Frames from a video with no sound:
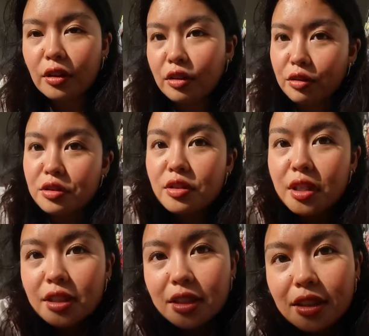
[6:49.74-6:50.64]
all the
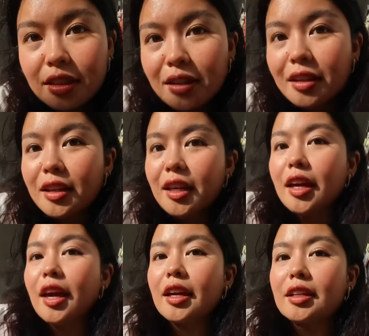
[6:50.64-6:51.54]
groceries.
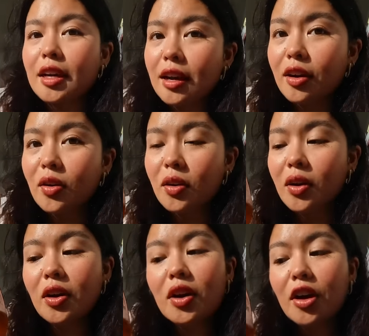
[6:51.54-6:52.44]
And now
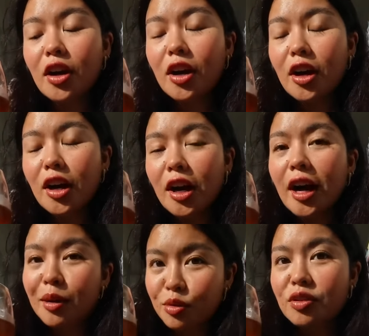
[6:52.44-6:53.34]

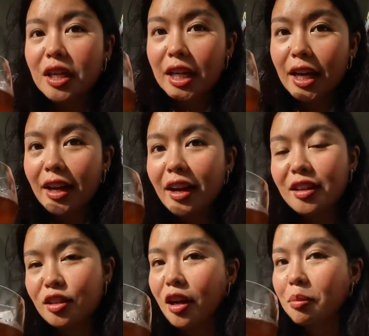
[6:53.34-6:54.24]
I'm drinking
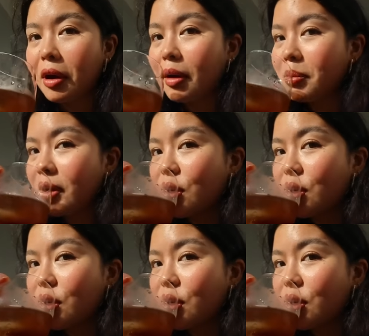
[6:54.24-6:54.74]
a dog pop.